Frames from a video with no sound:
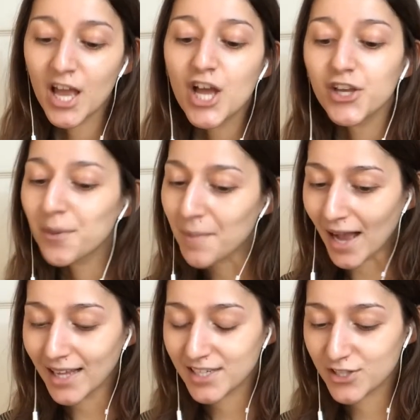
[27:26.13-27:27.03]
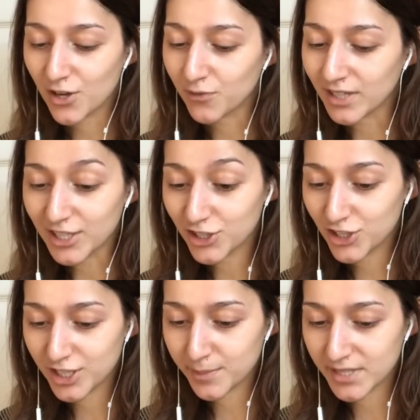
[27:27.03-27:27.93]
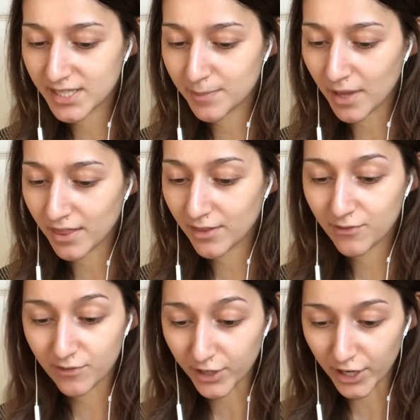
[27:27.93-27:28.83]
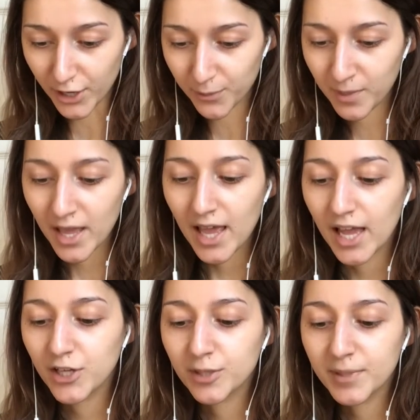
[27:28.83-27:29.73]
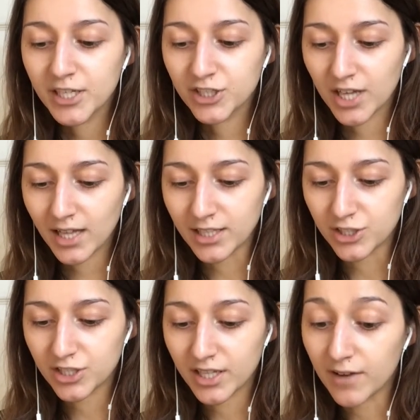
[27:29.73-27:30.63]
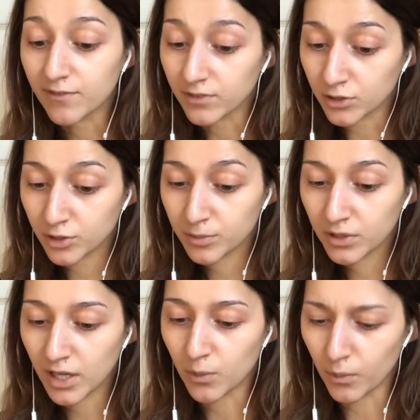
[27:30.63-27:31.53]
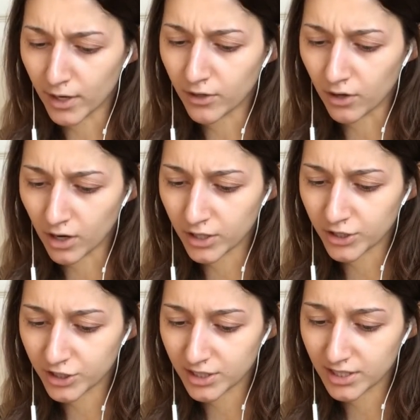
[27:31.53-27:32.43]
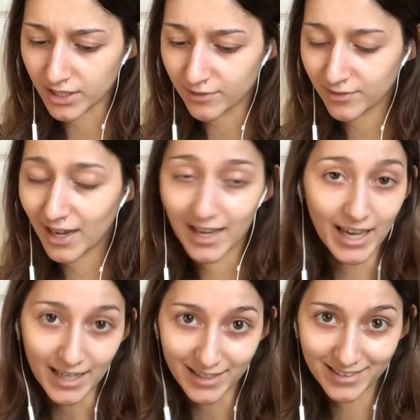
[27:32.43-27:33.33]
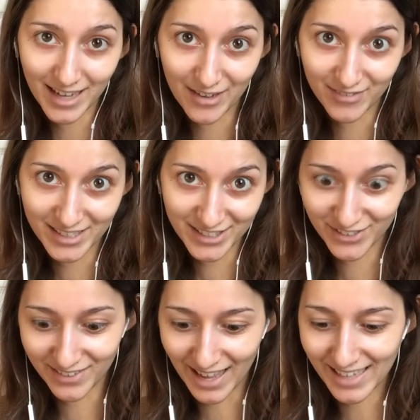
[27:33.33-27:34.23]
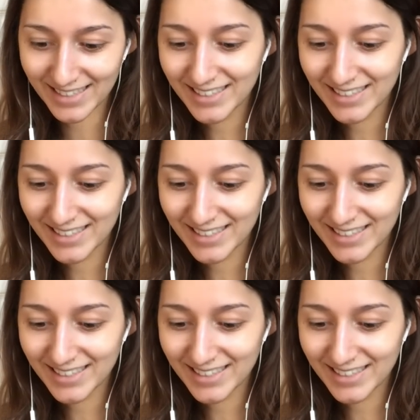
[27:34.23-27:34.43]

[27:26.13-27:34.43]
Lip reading: Your mind is on relationships this month, Virgo, and you're being challenged to get vulnerable and wear your heart on your sleeve. I hate having to do that.